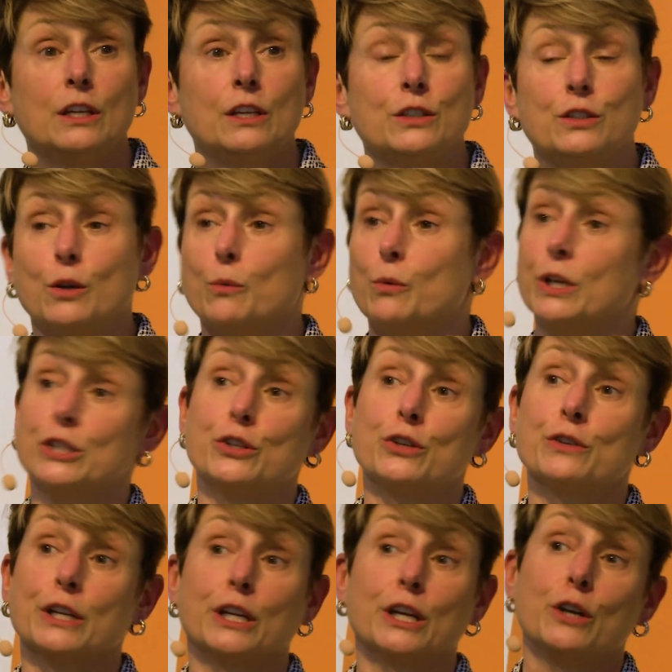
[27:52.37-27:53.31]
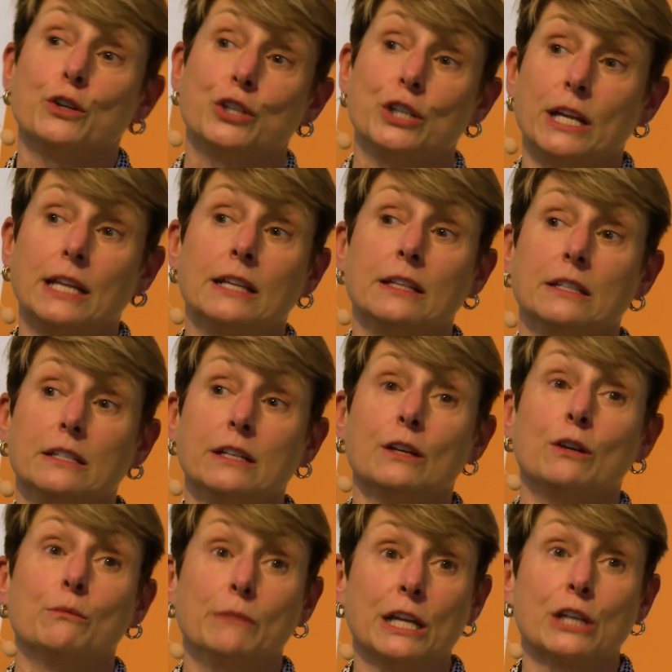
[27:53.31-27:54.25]
So, as you're negotiating a
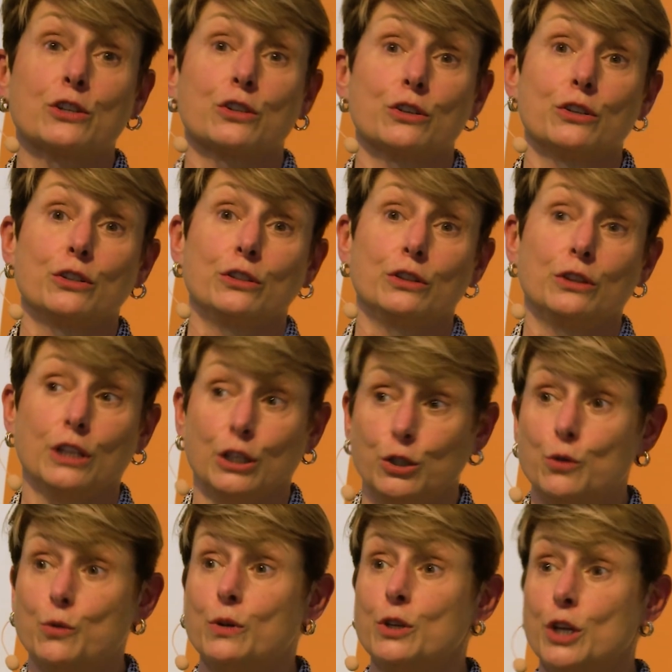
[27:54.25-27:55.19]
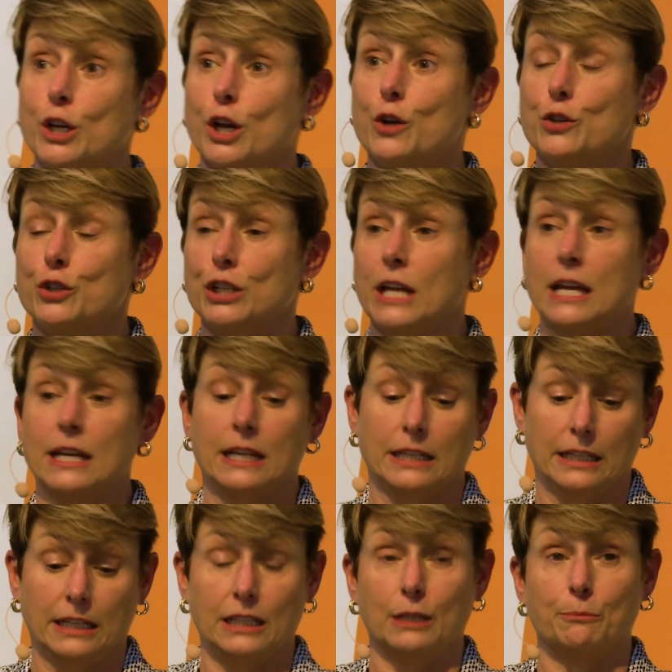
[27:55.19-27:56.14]
deal, make sure that you negotiate
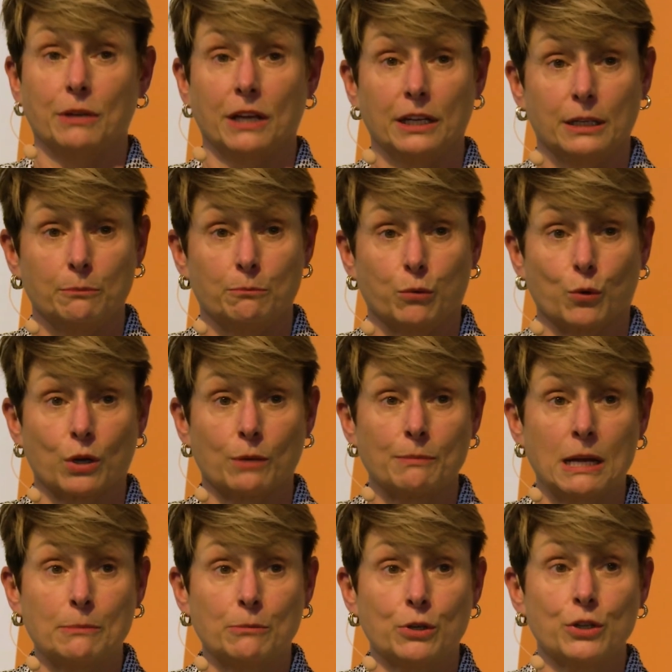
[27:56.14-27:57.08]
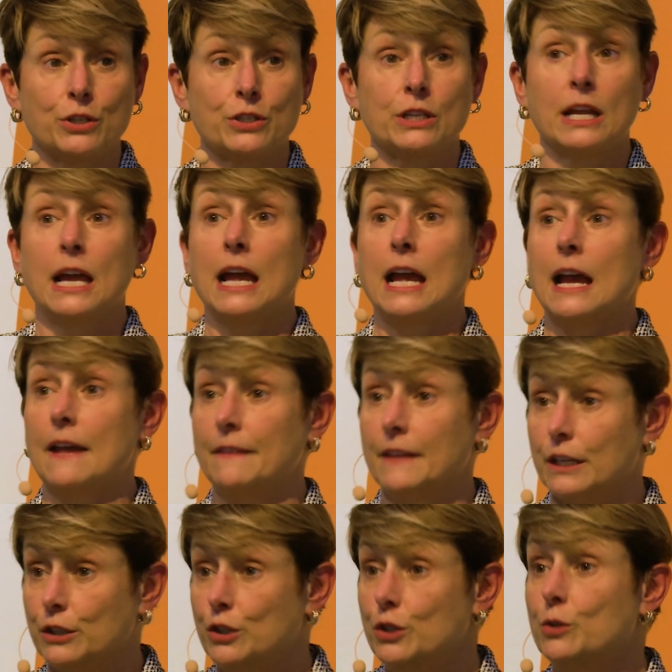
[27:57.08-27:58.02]
in independent board members and
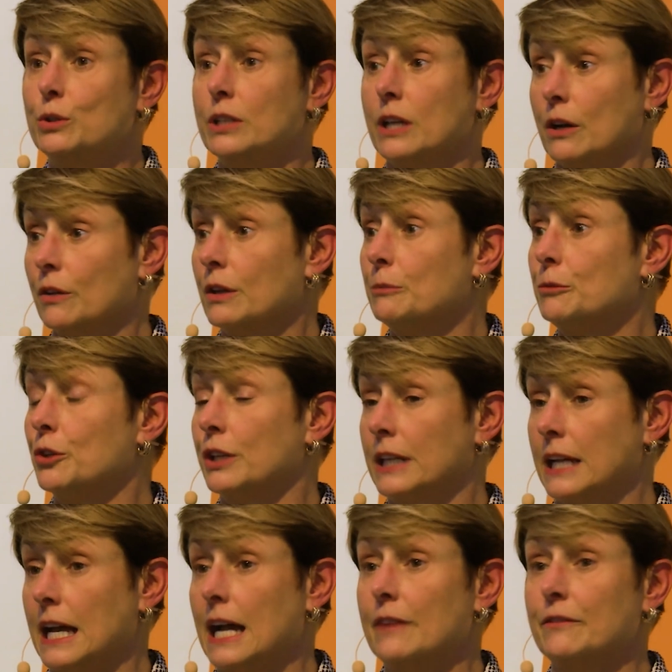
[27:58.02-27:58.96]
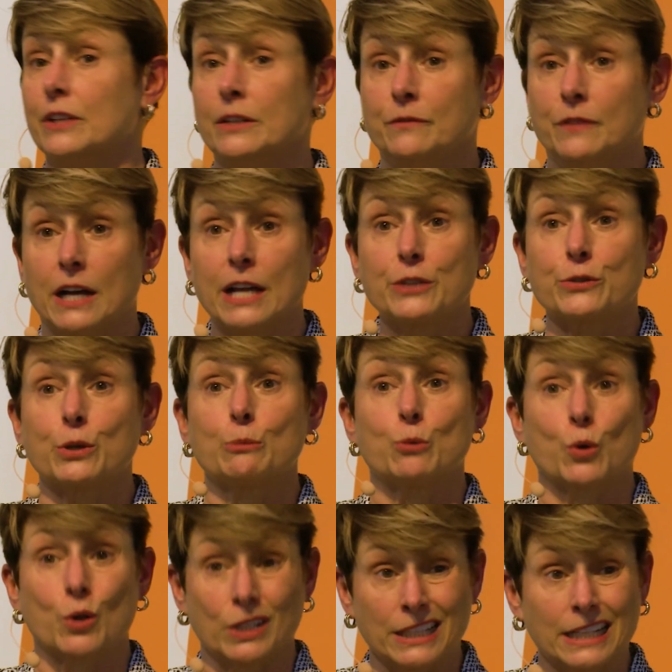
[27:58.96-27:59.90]
that you tell them you're going to have an advisory
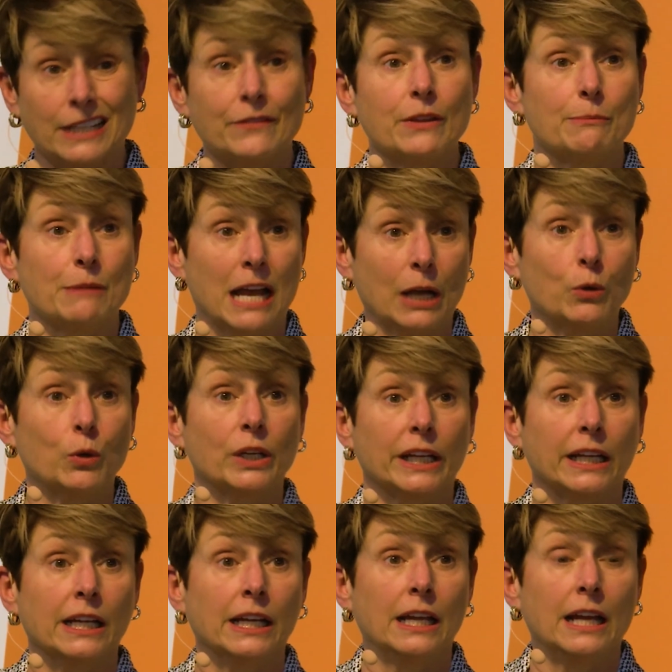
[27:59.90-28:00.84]
board and give them equity.